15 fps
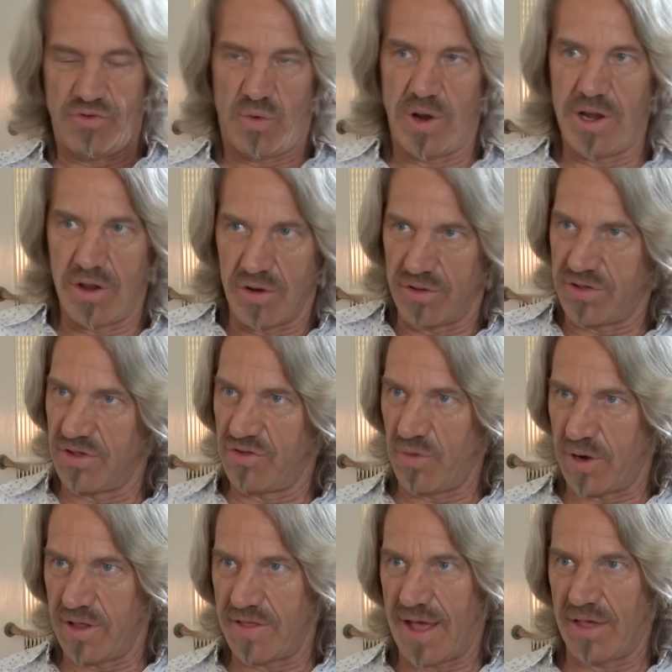twenty hertz to
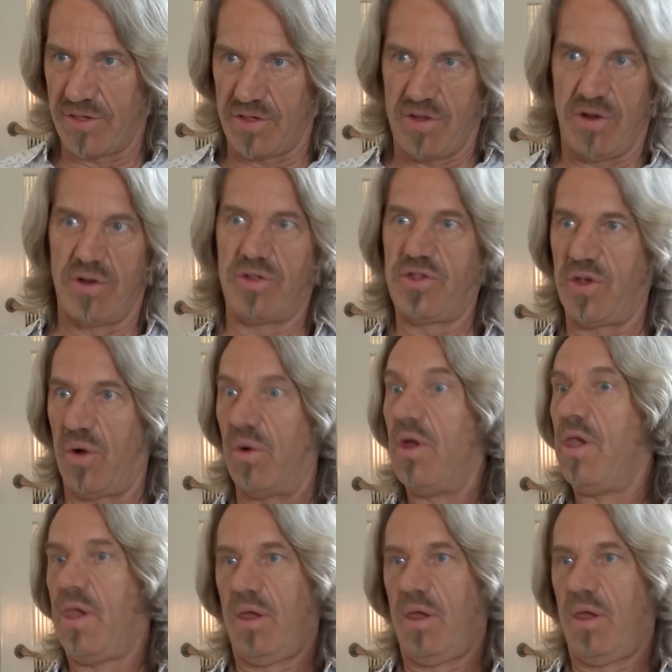twenty thousand hertz, so